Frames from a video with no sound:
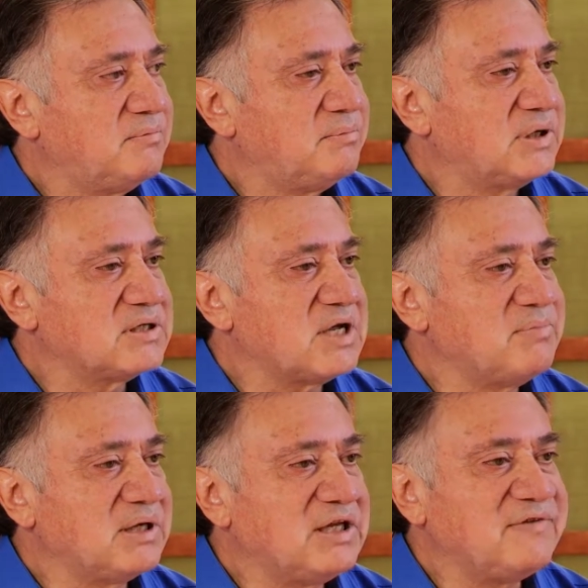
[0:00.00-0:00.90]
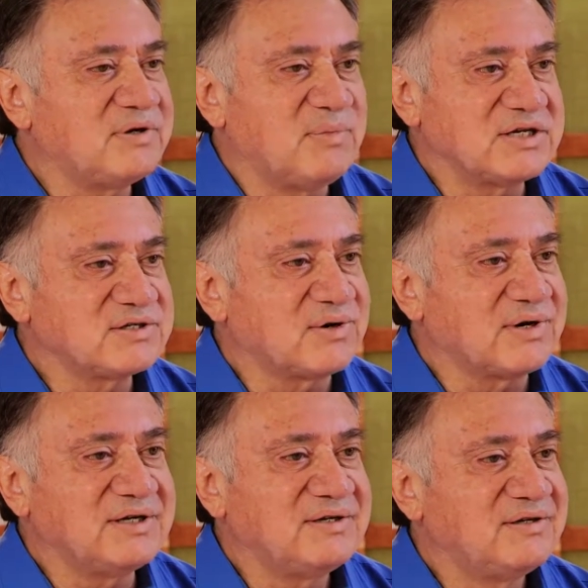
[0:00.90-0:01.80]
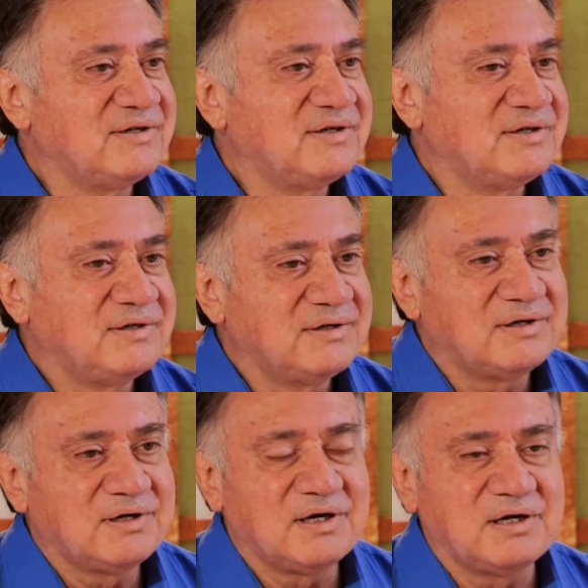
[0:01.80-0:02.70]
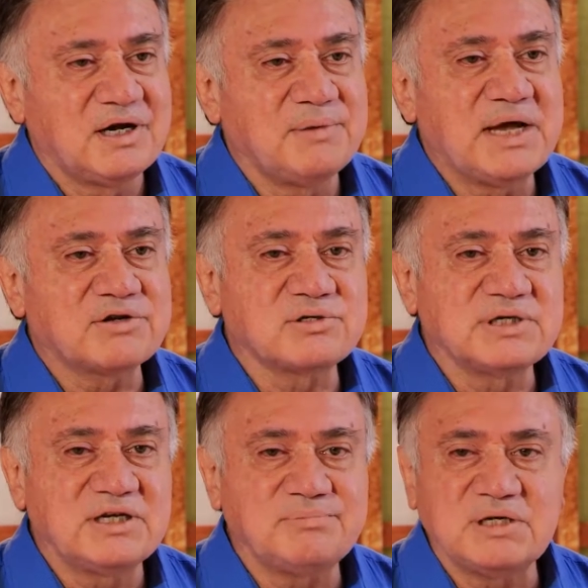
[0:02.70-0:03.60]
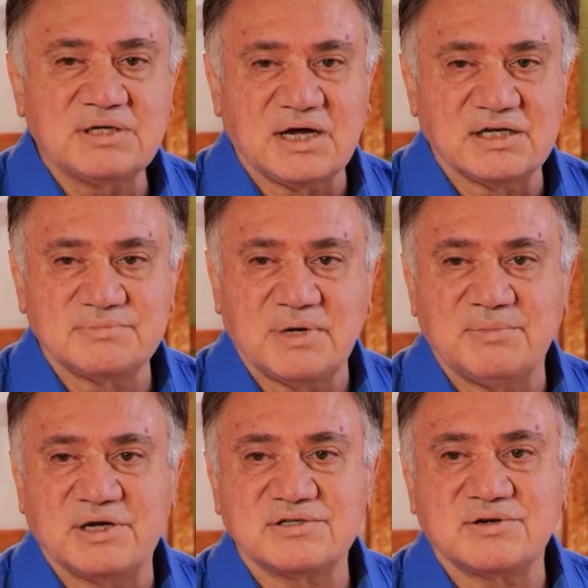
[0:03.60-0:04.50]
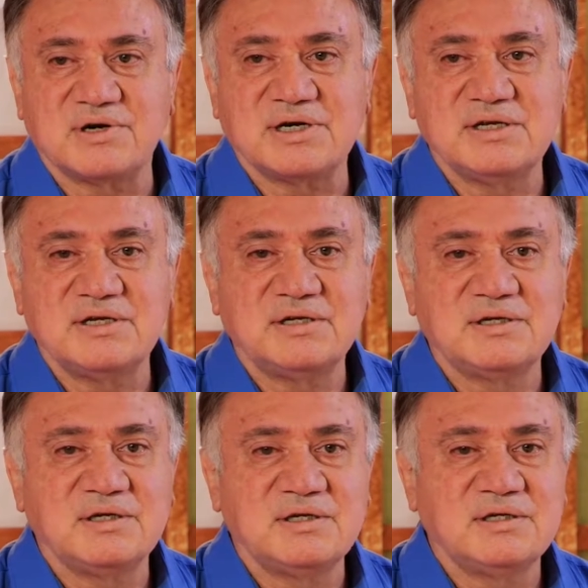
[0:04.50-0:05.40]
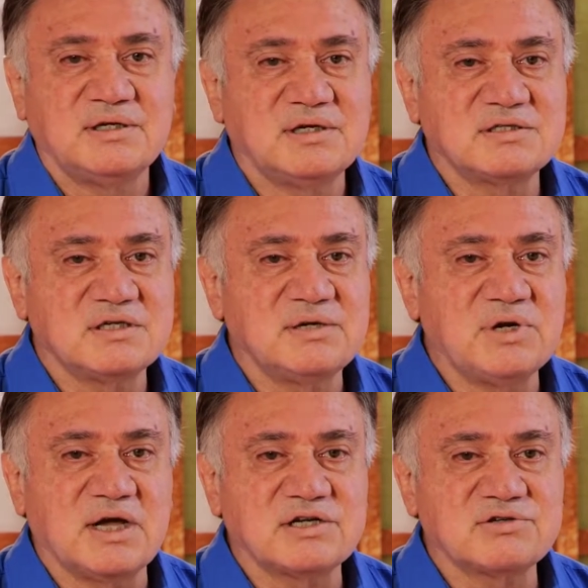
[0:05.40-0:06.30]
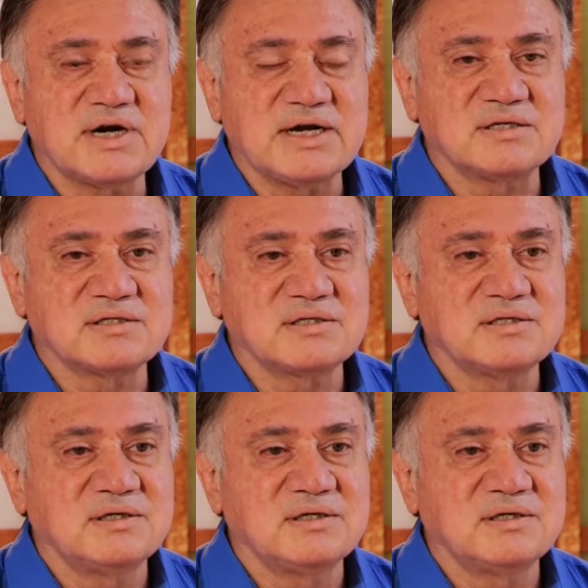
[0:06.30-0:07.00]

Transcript: Because I believe in my story. I'm actually hypnotized by my story. It's a hypnotic trance.